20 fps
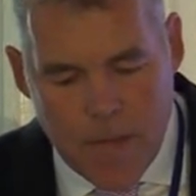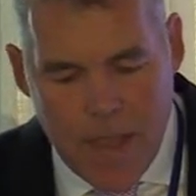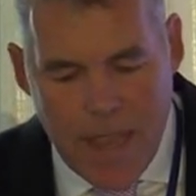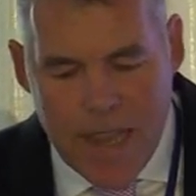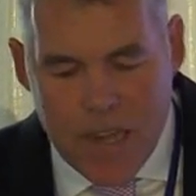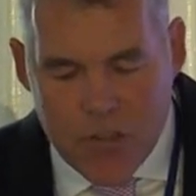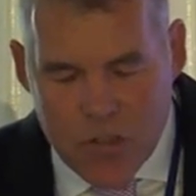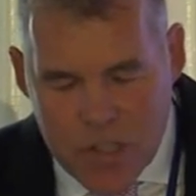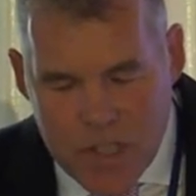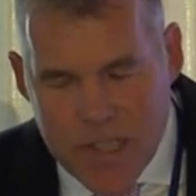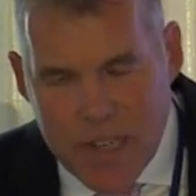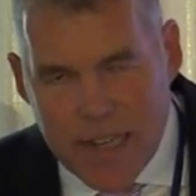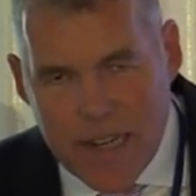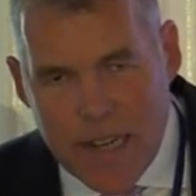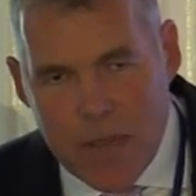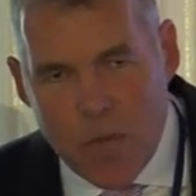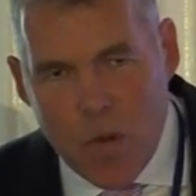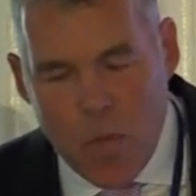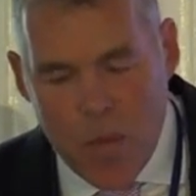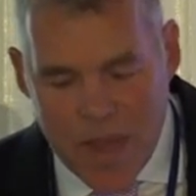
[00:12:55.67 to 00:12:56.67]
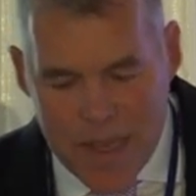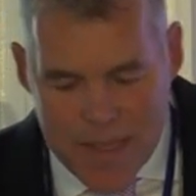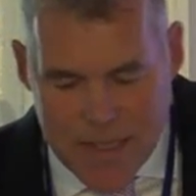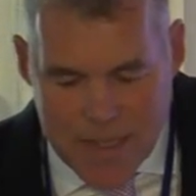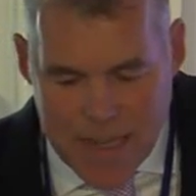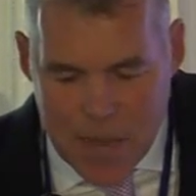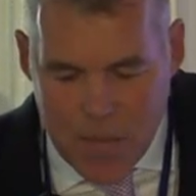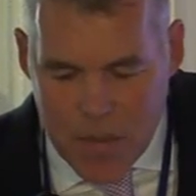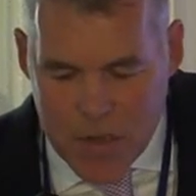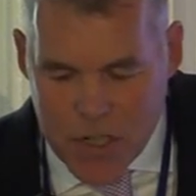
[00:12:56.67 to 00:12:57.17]
Interestingly, when we
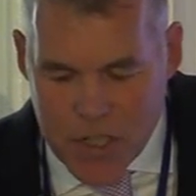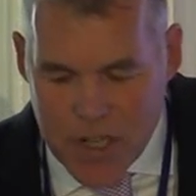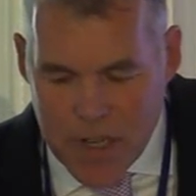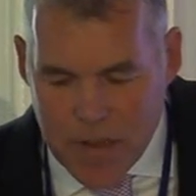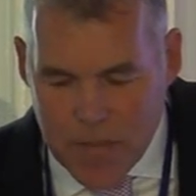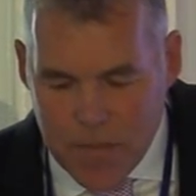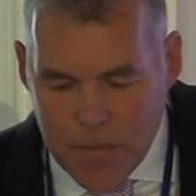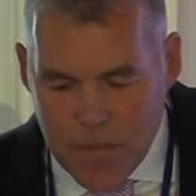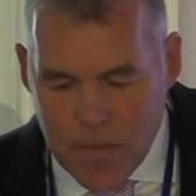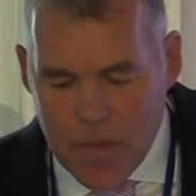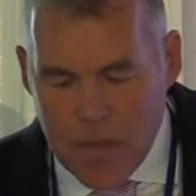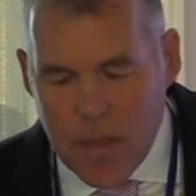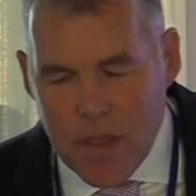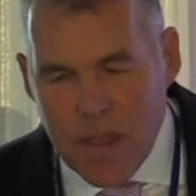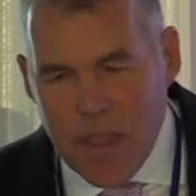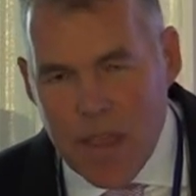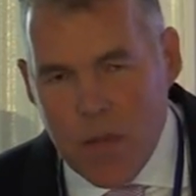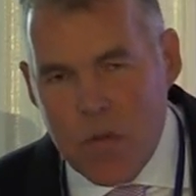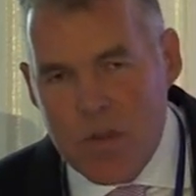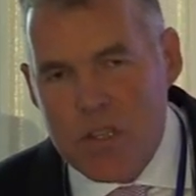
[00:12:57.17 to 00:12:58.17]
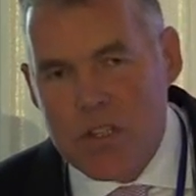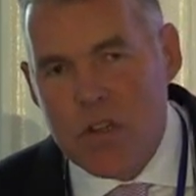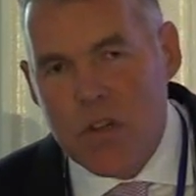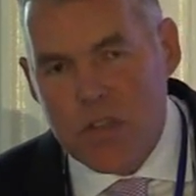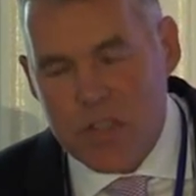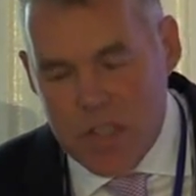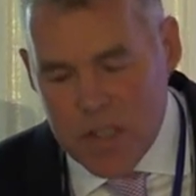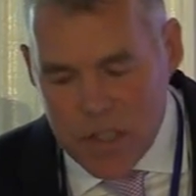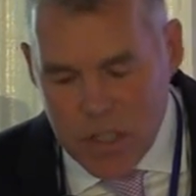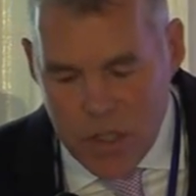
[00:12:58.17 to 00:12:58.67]
established it, it was
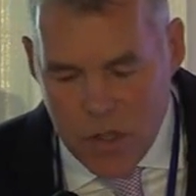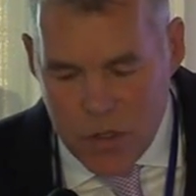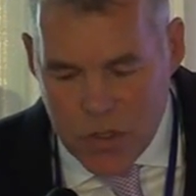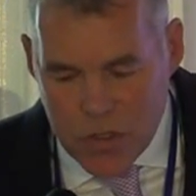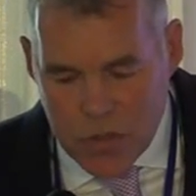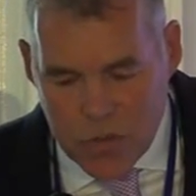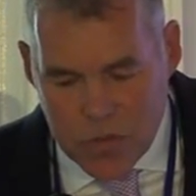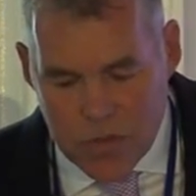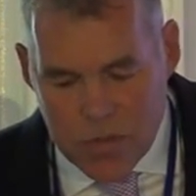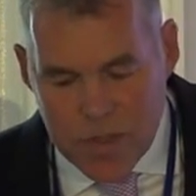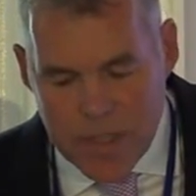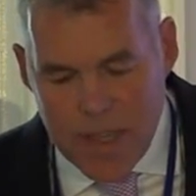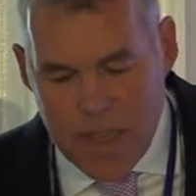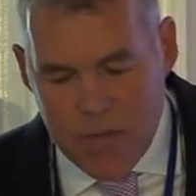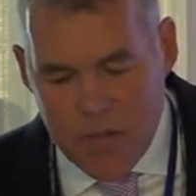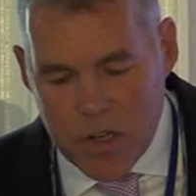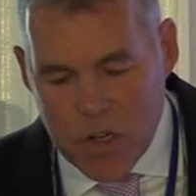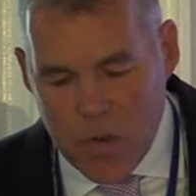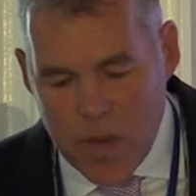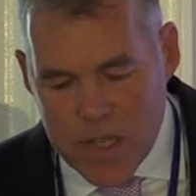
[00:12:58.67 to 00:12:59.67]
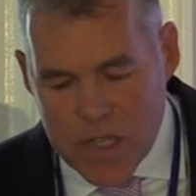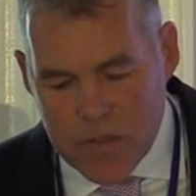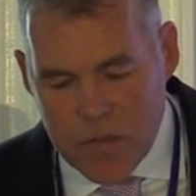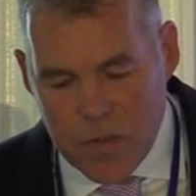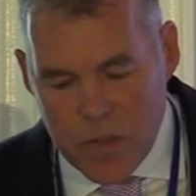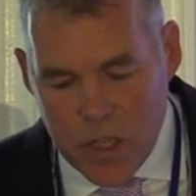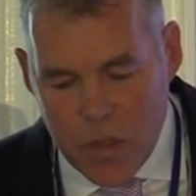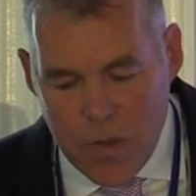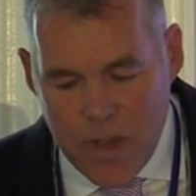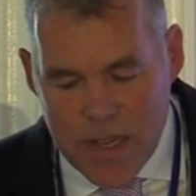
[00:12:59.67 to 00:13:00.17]
not unusual to get requests
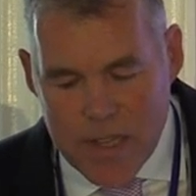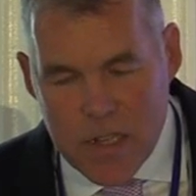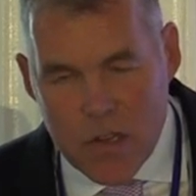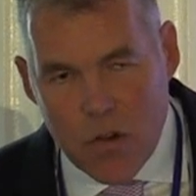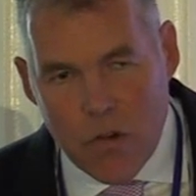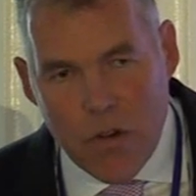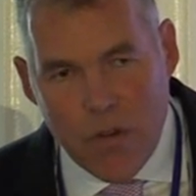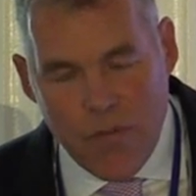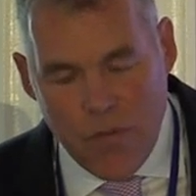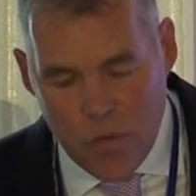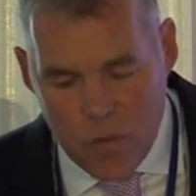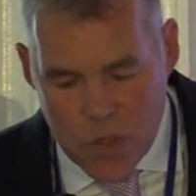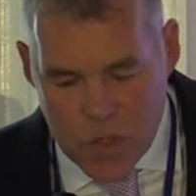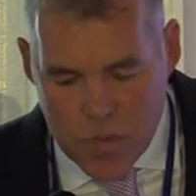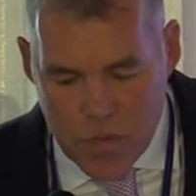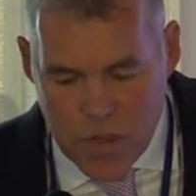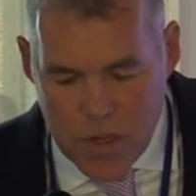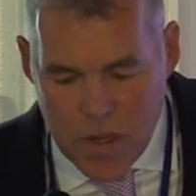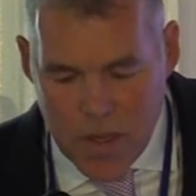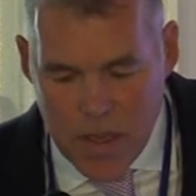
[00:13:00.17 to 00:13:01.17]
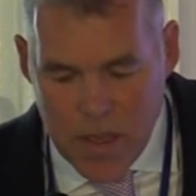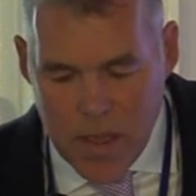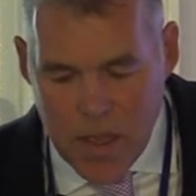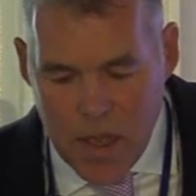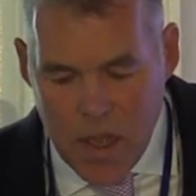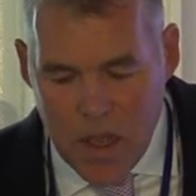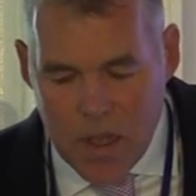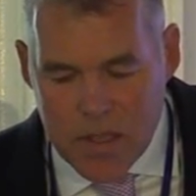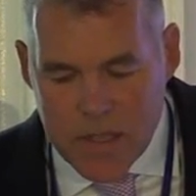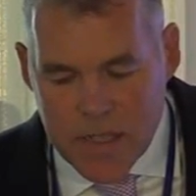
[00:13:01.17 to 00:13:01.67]
from U S law enforcement
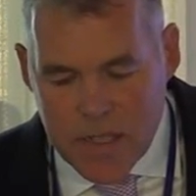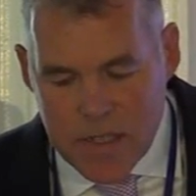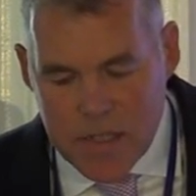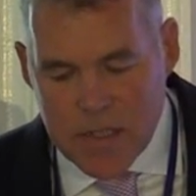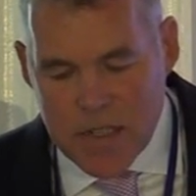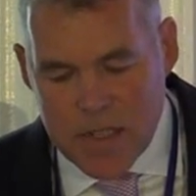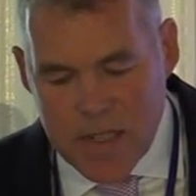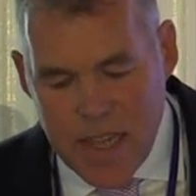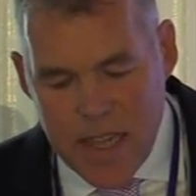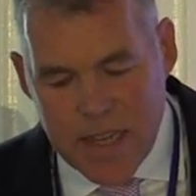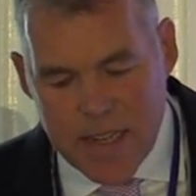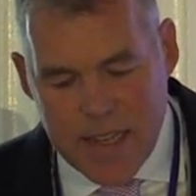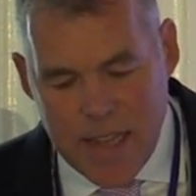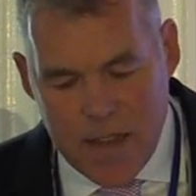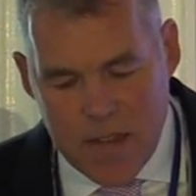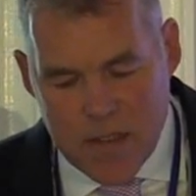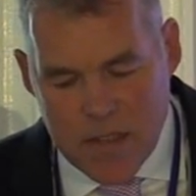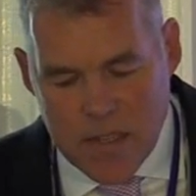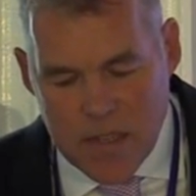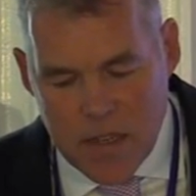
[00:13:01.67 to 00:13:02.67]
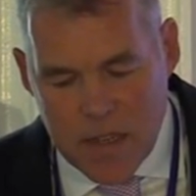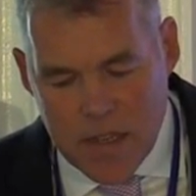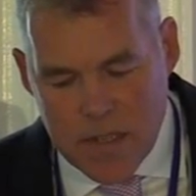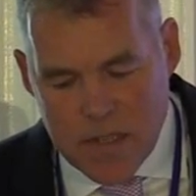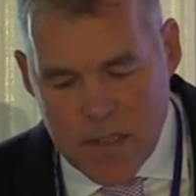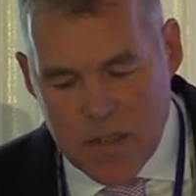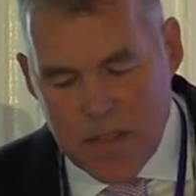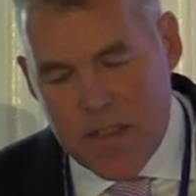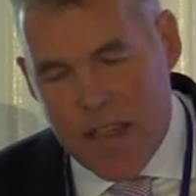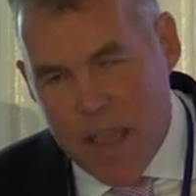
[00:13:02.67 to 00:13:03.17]
asking us to take down
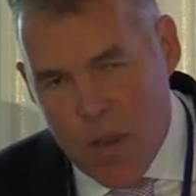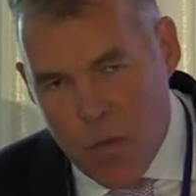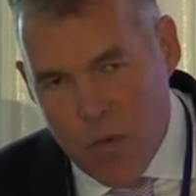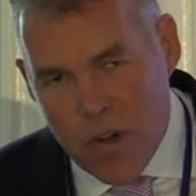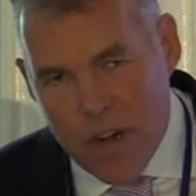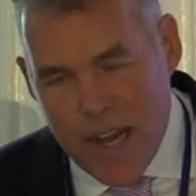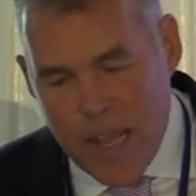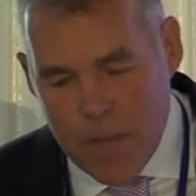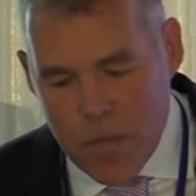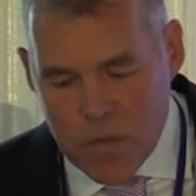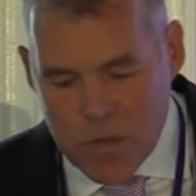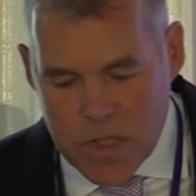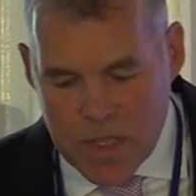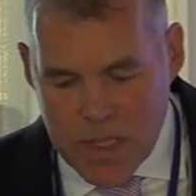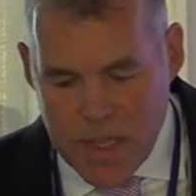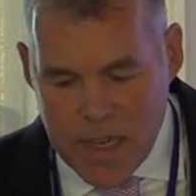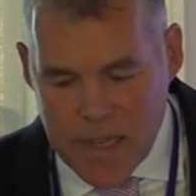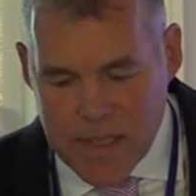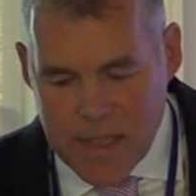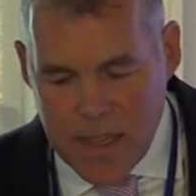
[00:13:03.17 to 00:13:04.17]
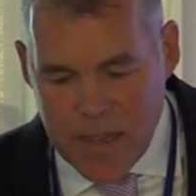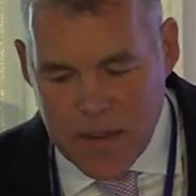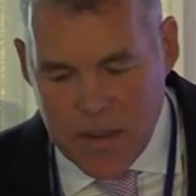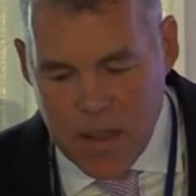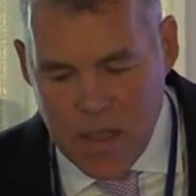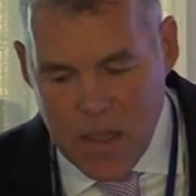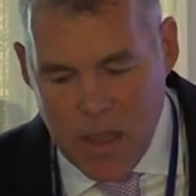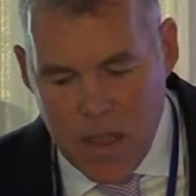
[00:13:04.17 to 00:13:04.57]
sites that they were unable to take down